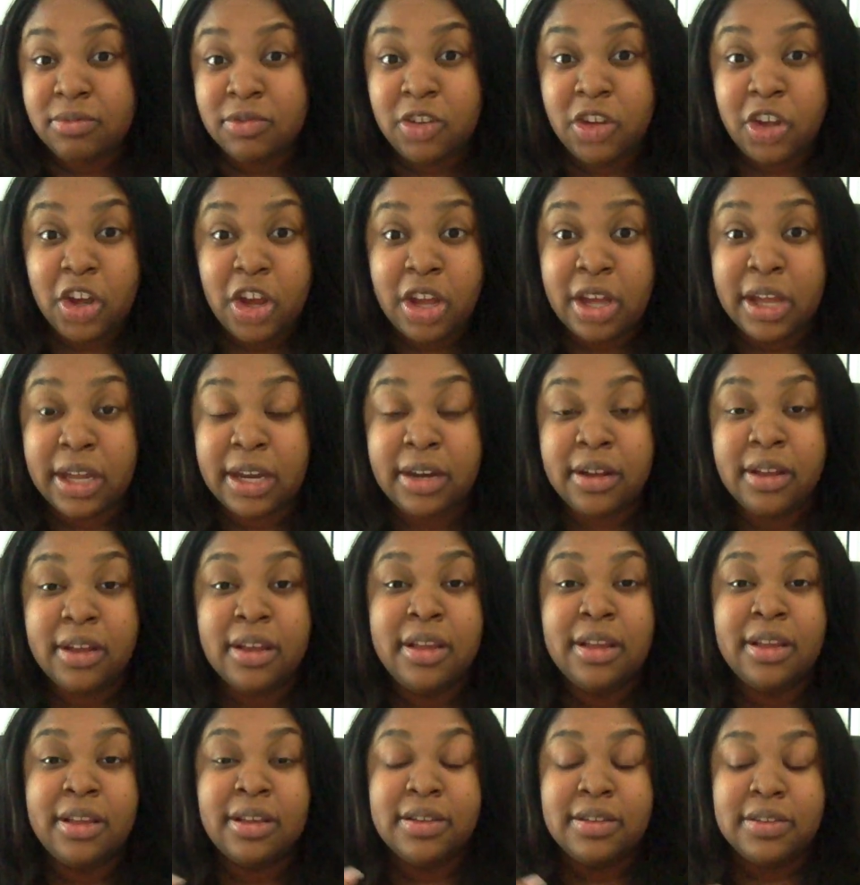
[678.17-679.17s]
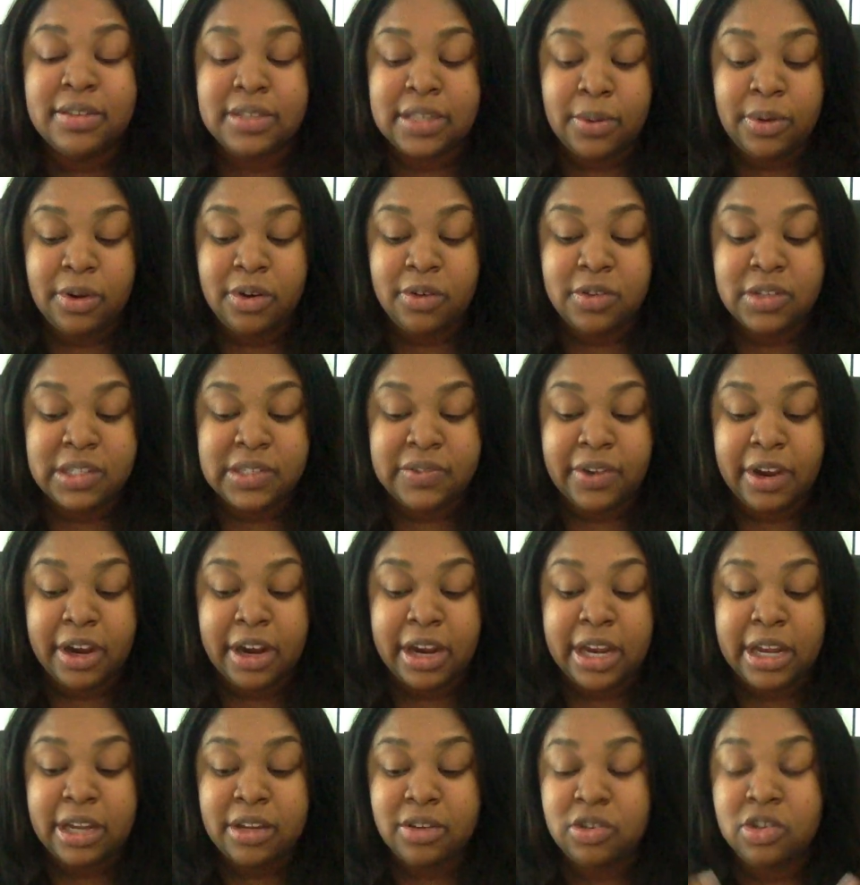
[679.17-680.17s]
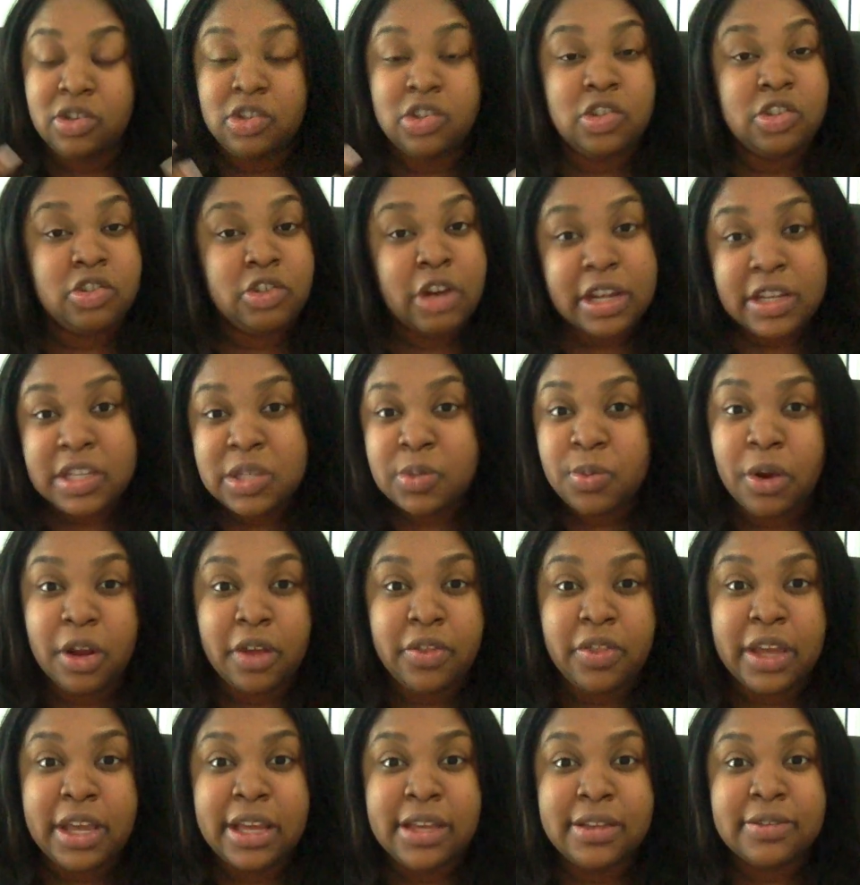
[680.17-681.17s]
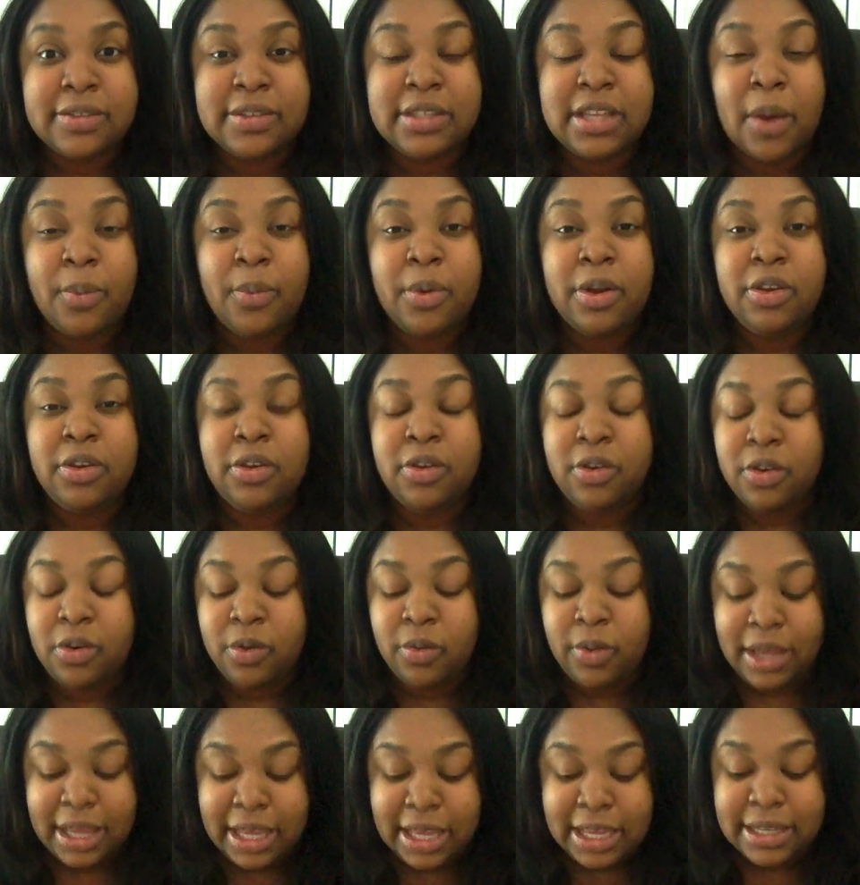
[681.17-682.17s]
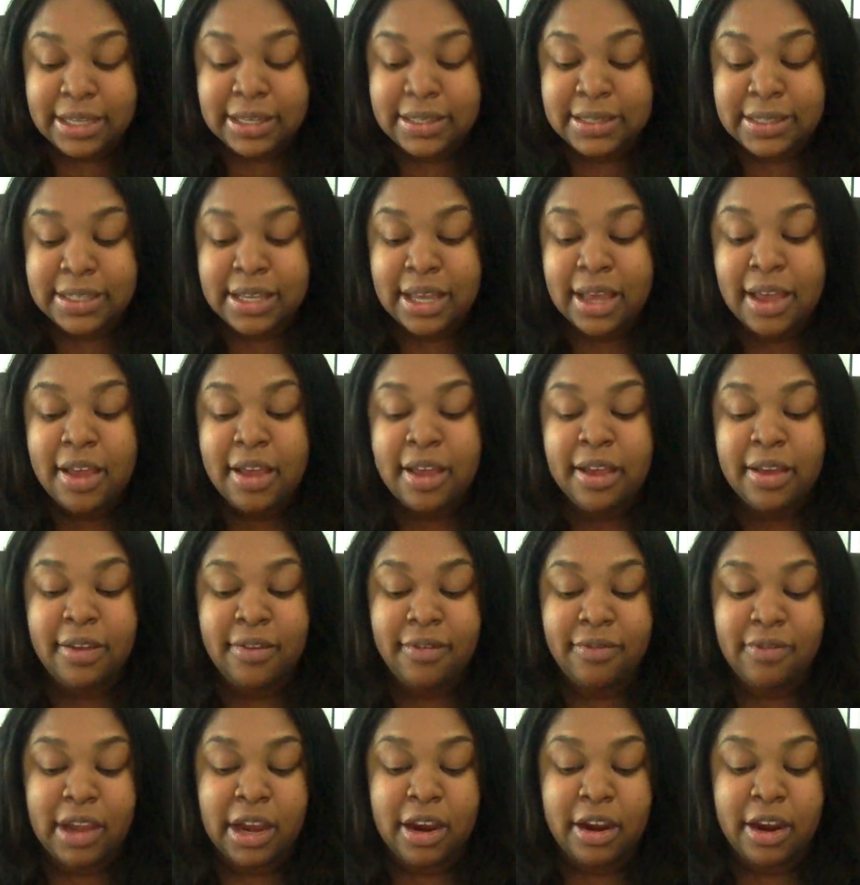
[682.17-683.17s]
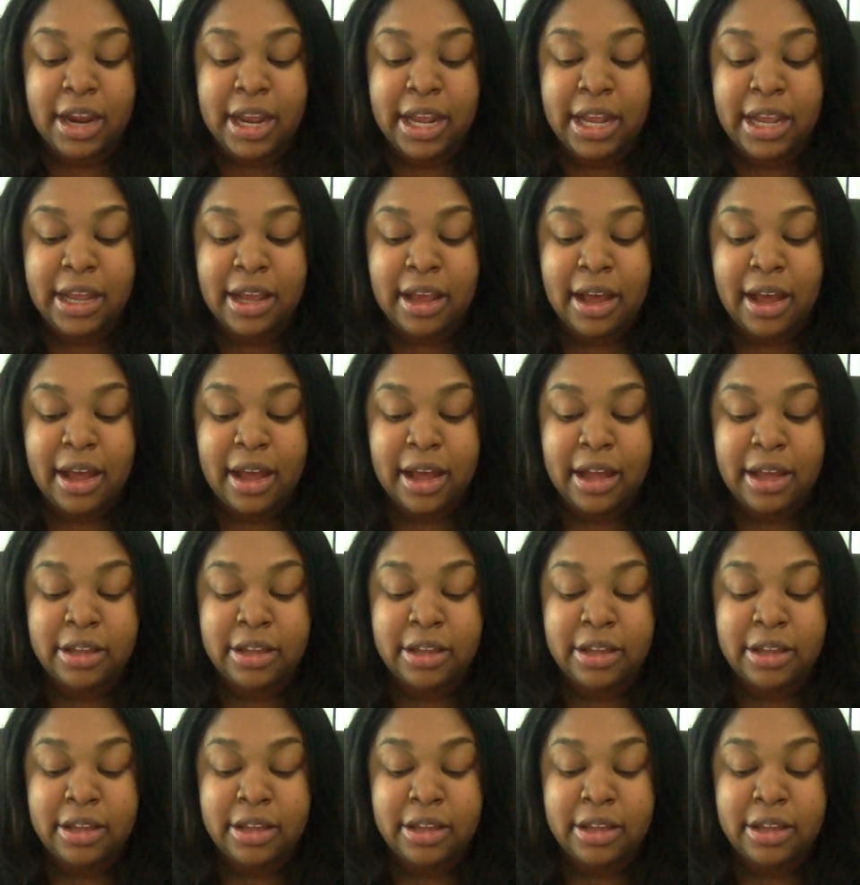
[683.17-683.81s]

good, someone who's very trustworthy, someone who is very